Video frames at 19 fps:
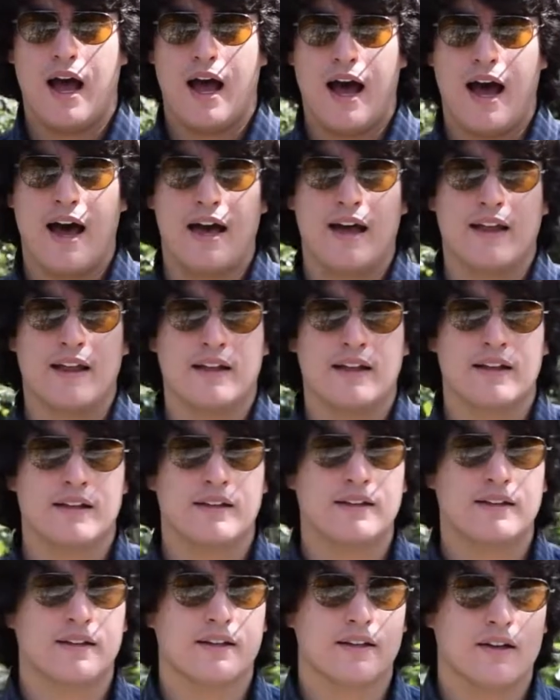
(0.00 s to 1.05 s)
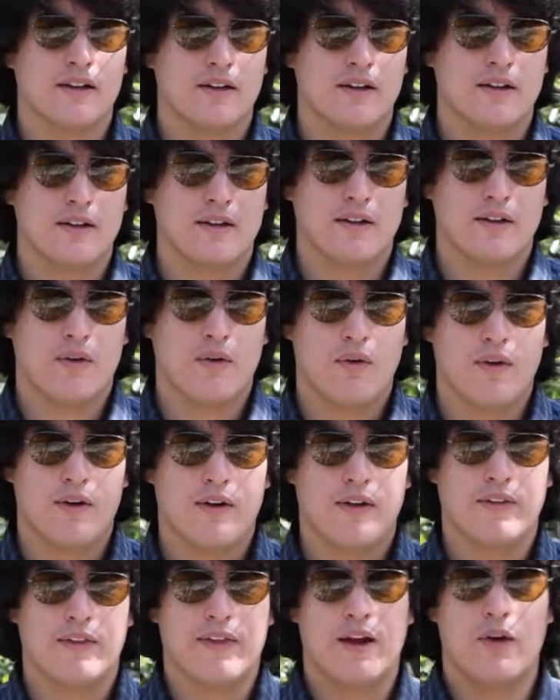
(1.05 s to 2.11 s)
And
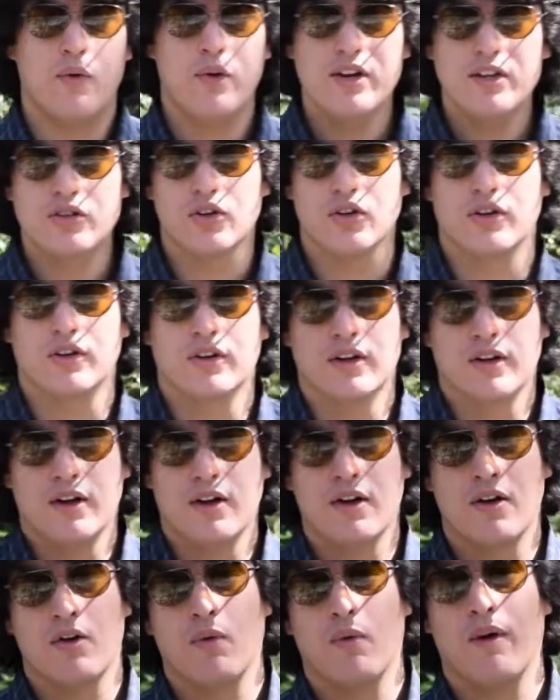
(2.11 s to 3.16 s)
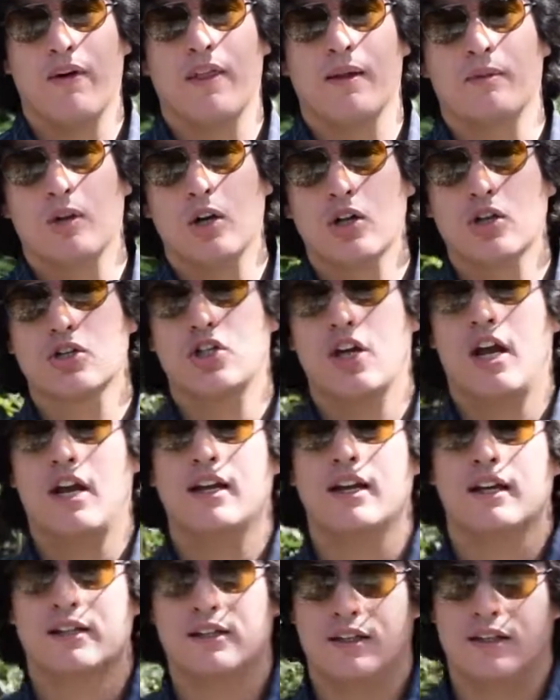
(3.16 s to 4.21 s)
the reason why the
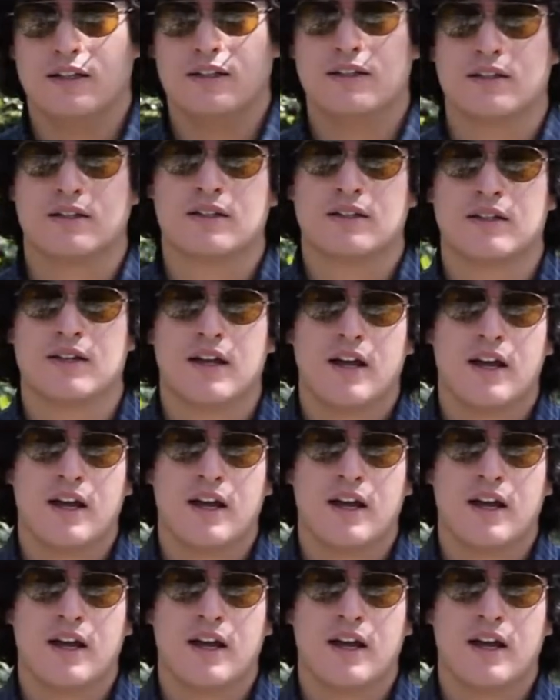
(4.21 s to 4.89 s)
blockchain exists